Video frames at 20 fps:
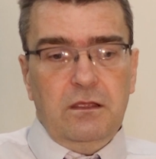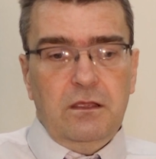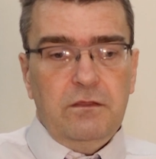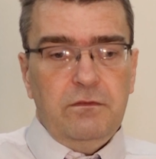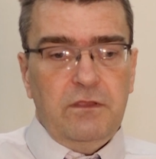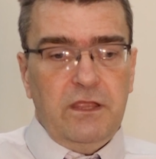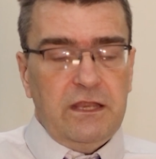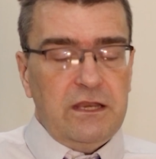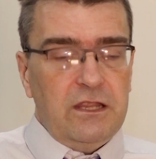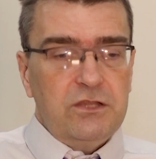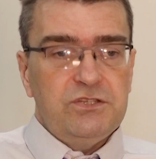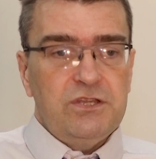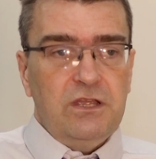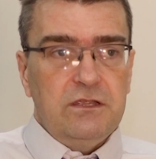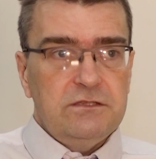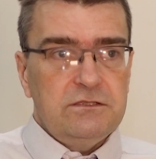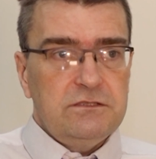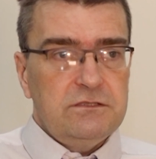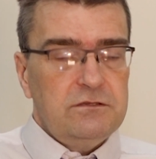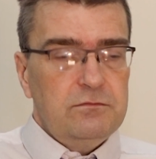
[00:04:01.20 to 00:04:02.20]

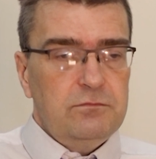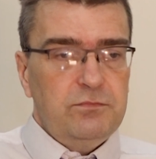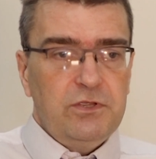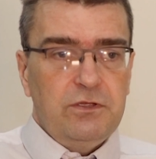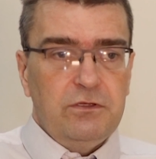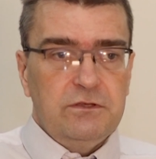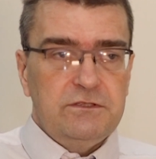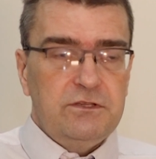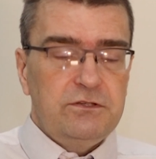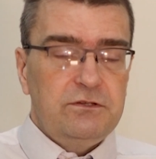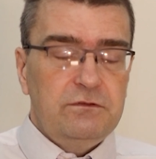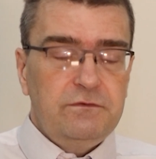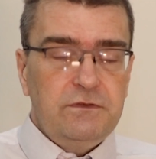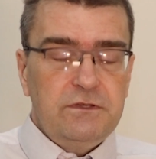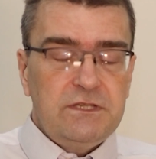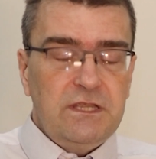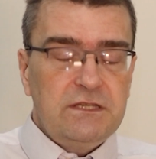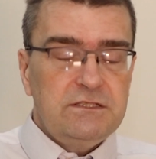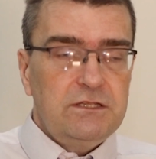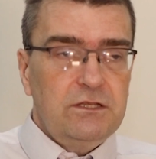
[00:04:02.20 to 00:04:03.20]
NHS, because they do a
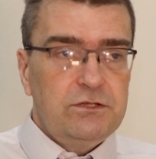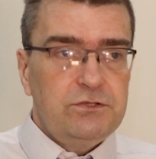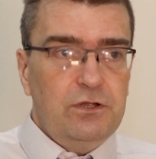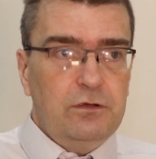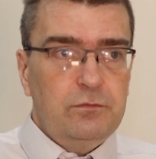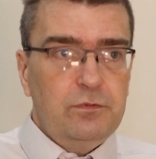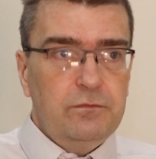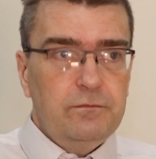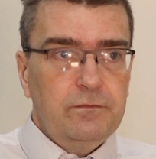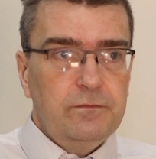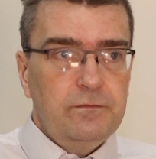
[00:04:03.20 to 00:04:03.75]
fantastic job.